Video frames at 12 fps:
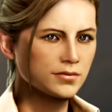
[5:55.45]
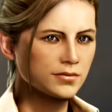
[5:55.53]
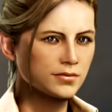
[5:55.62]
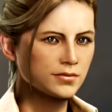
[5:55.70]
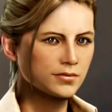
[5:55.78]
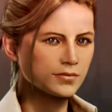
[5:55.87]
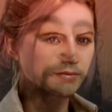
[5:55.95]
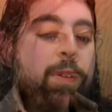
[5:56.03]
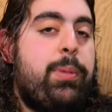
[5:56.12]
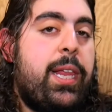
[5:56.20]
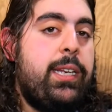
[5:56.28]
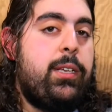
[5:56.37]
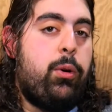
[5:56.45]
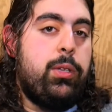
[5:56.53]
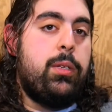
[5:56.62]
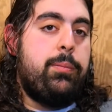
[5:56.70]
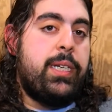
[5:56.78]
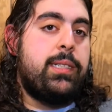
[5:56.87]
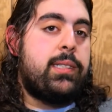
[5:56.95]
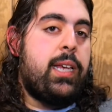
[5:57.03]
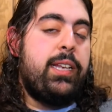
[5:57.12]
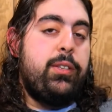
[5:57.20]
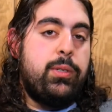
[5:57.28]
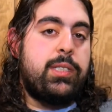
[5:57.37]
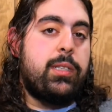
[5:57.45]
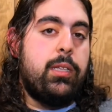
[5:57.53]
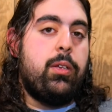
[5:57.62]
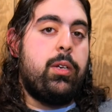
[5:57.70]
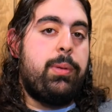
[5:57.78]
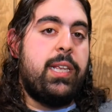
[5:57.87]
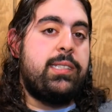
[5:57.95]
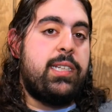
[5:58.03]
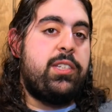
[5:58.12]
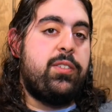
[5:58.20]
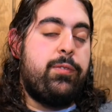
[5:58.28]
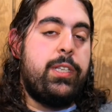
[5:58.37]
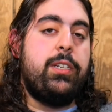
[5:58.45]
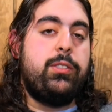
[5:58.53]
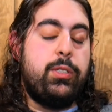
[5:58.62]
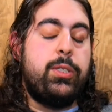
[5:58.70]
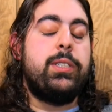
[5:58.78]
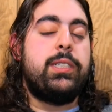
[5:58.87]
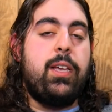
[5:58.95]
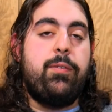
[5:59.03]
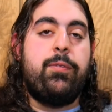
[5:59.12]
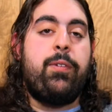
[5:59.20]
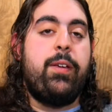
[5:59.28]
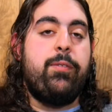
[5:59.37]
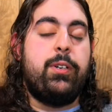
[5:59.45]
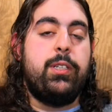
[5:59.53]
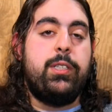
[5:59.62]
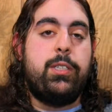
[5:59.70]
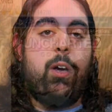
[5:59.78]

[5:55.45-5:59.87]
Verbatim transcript: If you haven't played Golden Abyss and you still own a PlayStation Vita, do yourself a favor and